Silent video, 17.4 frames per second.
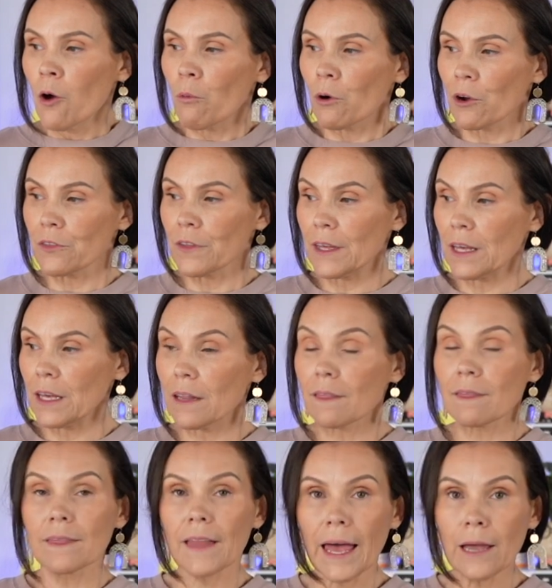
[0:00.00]
where the
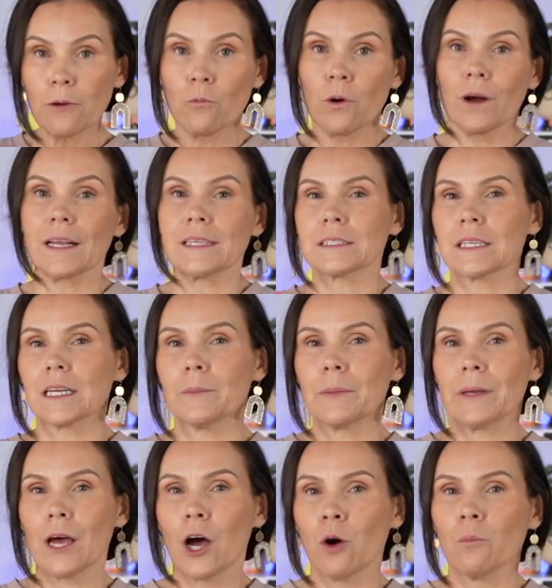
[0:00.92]
light one is going to
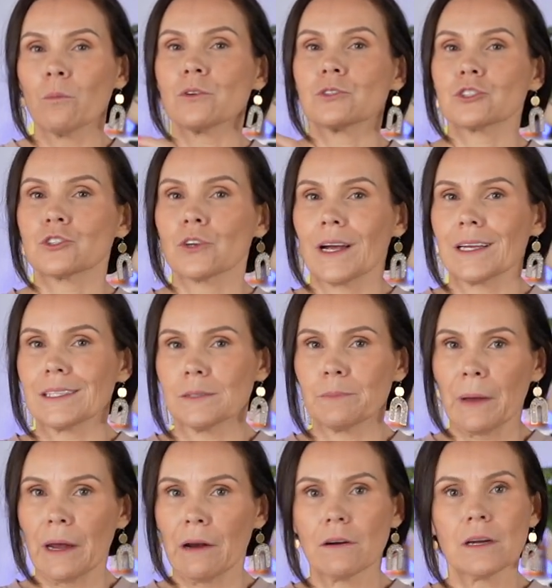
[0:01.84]
be almost
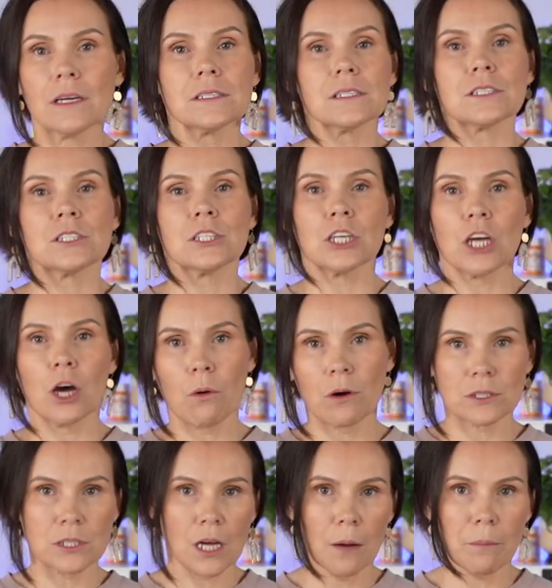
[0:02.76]
transparent to go
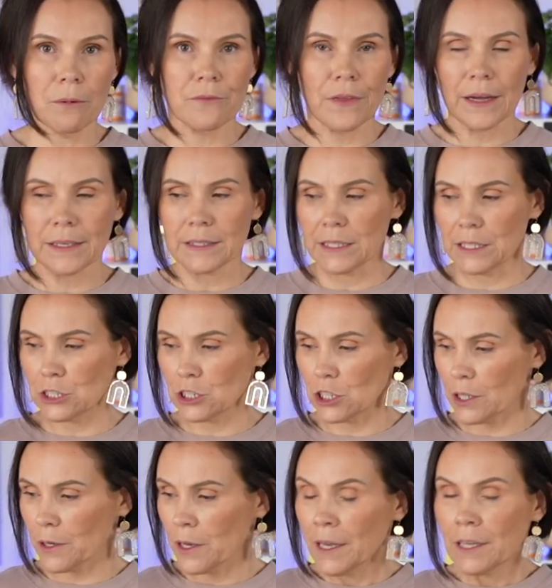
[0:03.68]
on top of that
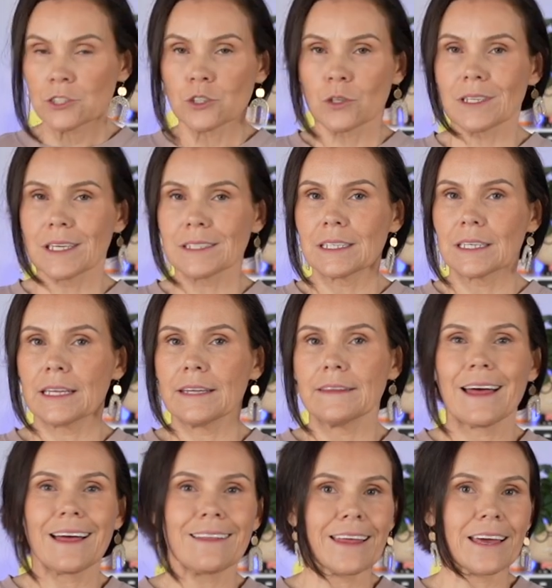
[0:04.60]
t-shirt. So it doesn't need
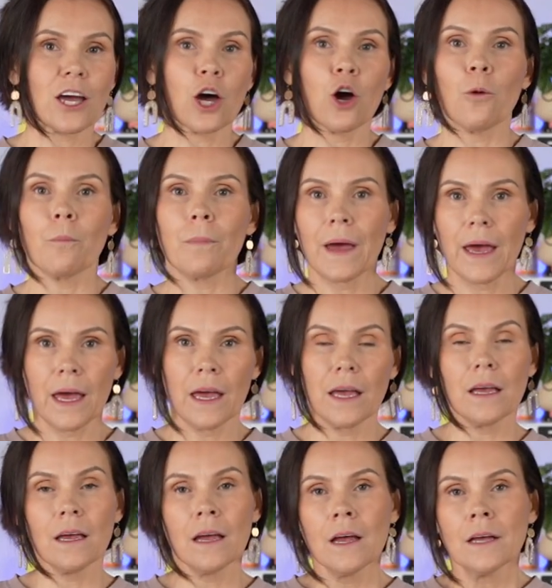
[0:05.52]
that like
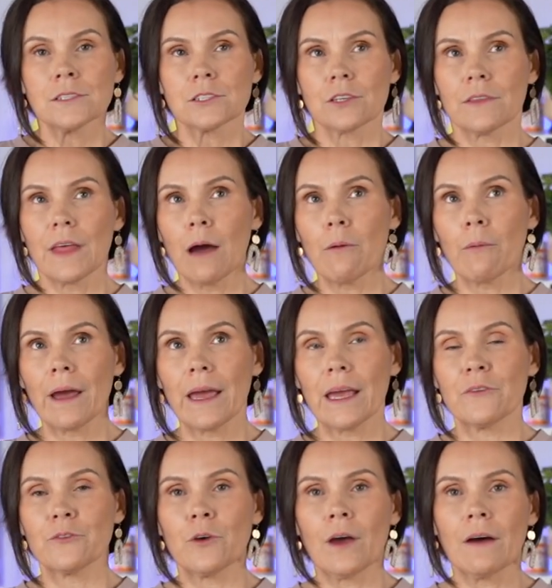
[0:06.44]
opaque. So that way,
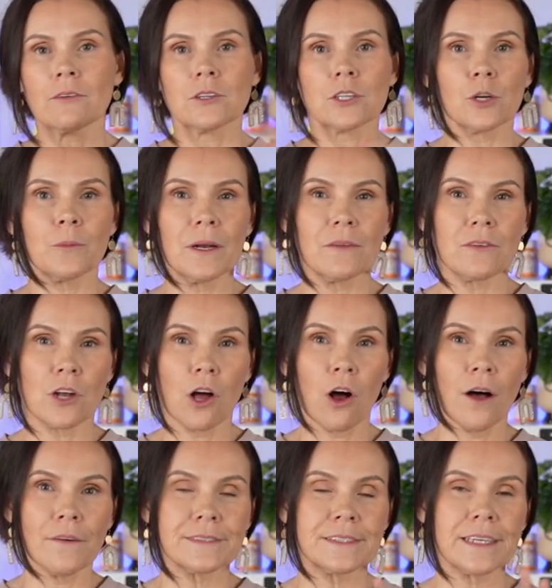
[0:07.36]
if you have a little bit of an
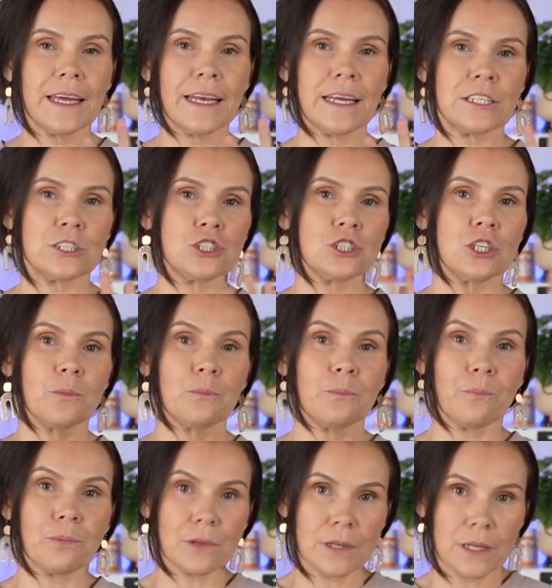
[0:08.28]
offset, it
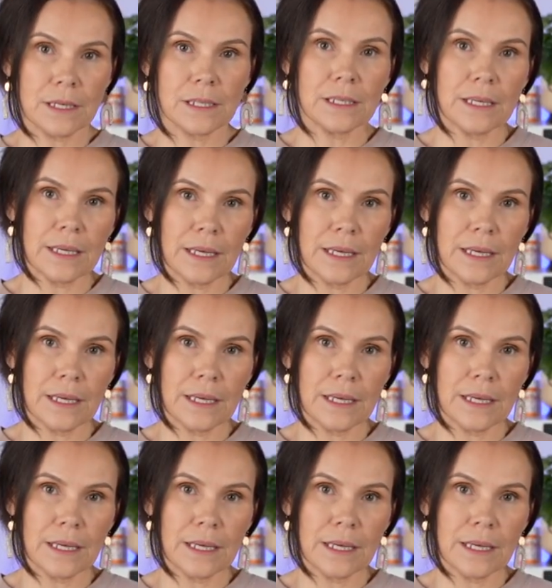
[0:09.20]
should blend